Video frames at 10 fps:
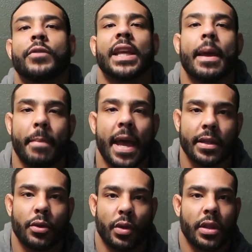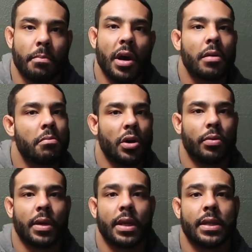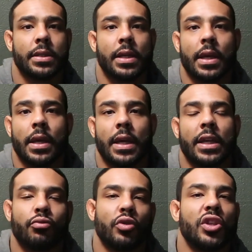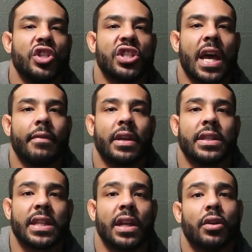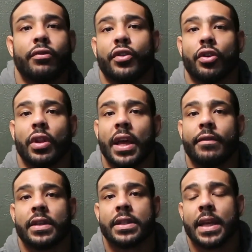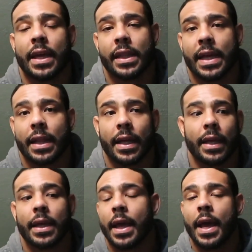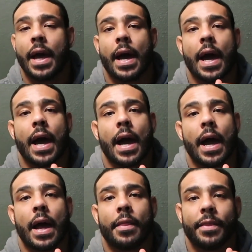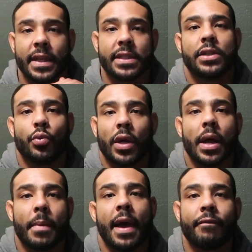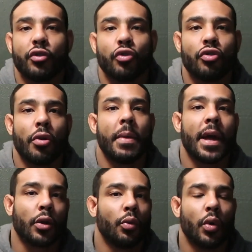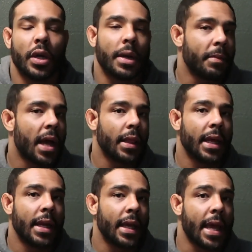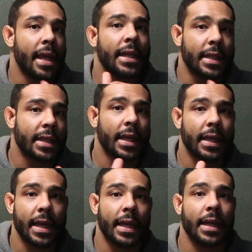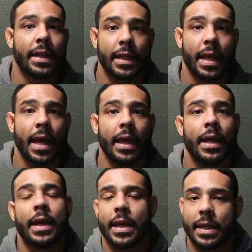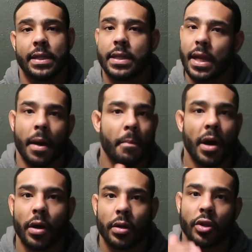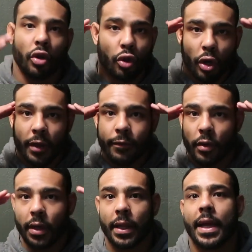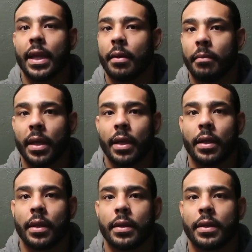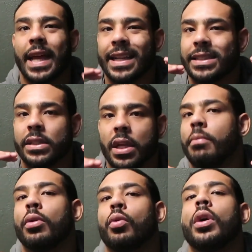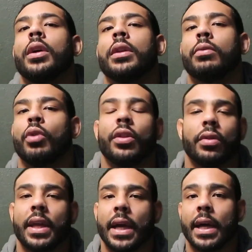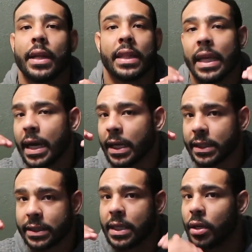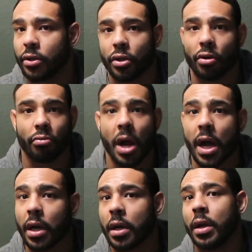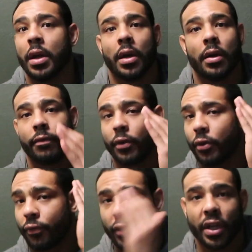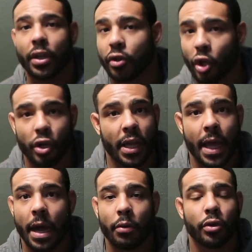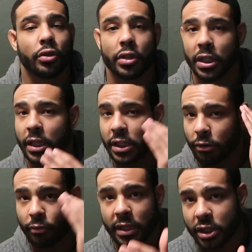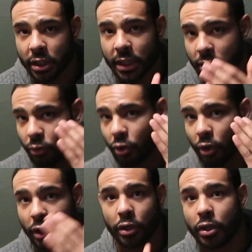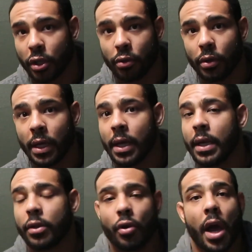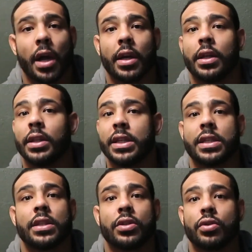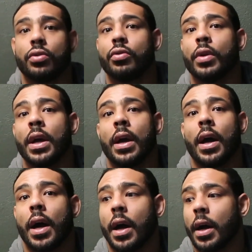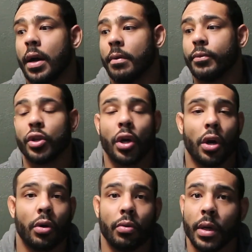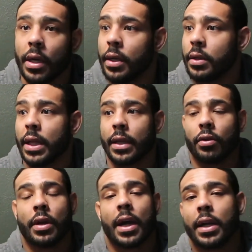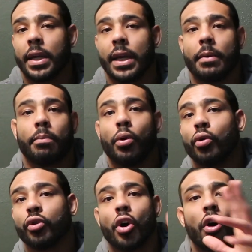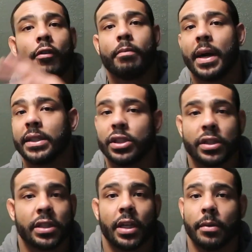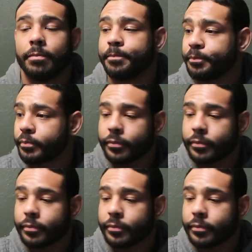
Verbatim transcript: to get back to what the monk mode is, it's really just having a standard for your life and saying that, like, this is what I'm after no matter what. I'm not letting anything get into that. And it's like a monk, they're looking for enlightenment. That's number one. Whether they got to they got to sit under the rock for freaking 30 hours to, to reach it, that's what they're going to do. They're not going to listen to, um, you know, like they're not gonna get pulled off by just some